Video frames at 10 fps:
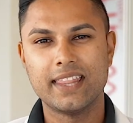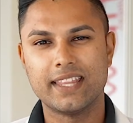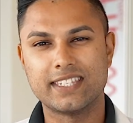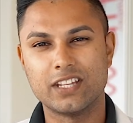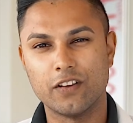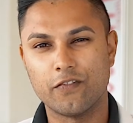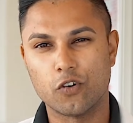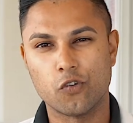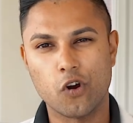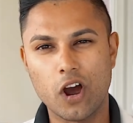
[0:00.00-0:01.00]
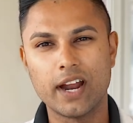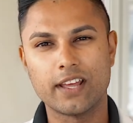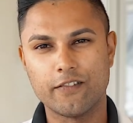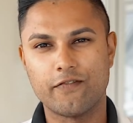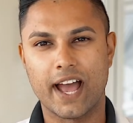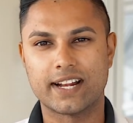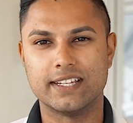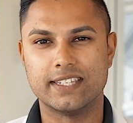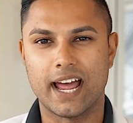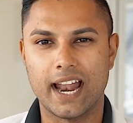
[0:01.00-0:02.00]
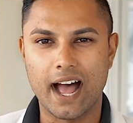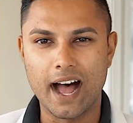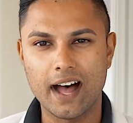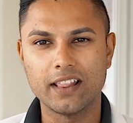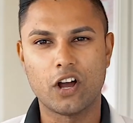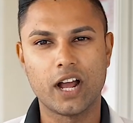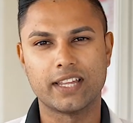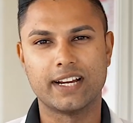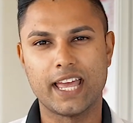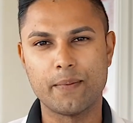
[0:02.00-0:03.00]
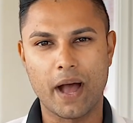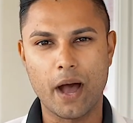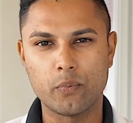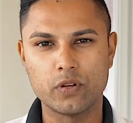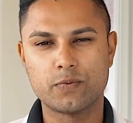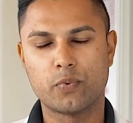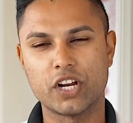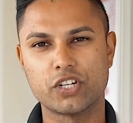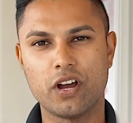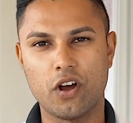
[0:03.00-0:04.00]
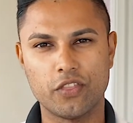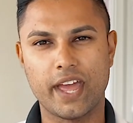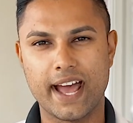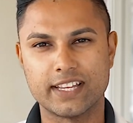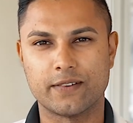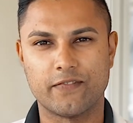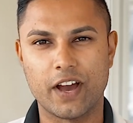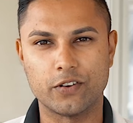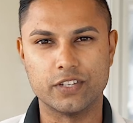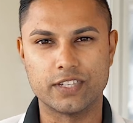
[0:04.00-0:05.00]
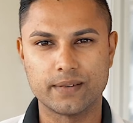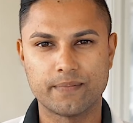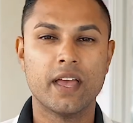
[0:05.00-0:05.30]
there's still a variety of factors that are likely to keep upwards pressure on the housing values.